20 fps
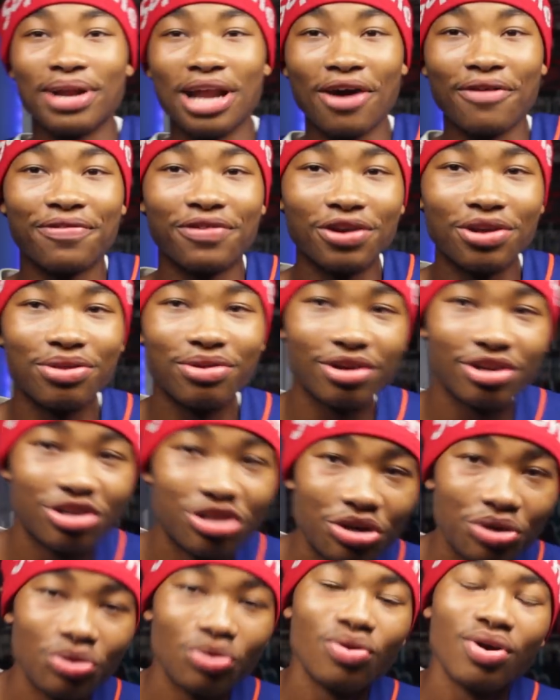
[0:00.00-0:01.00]
without further
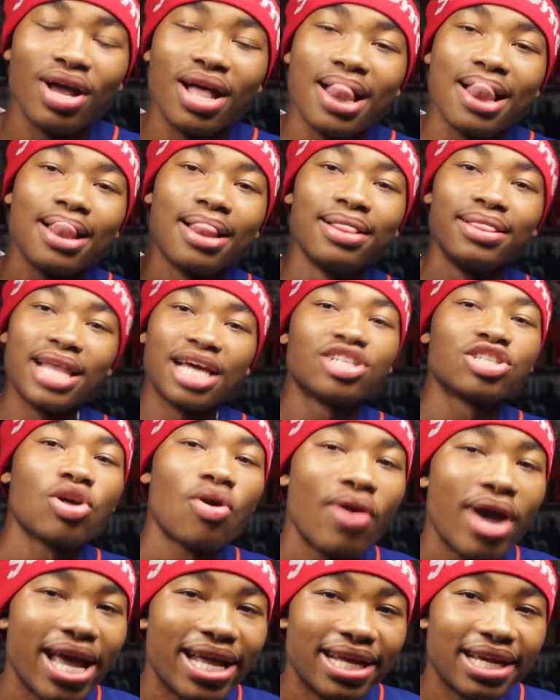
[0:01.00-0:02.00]
ado, let's
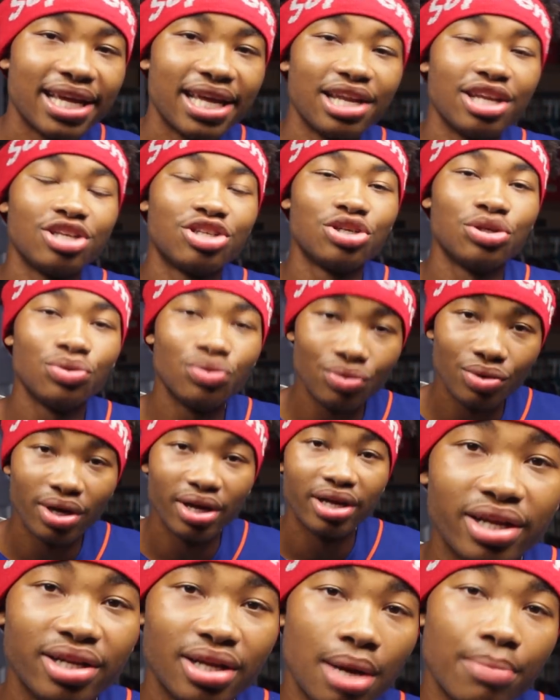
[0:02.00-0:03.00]
go ahead and get into
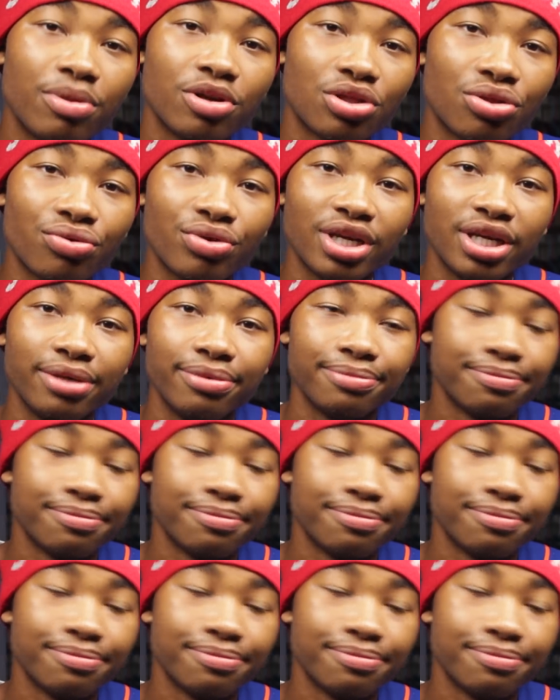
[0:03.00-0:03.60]
number 3.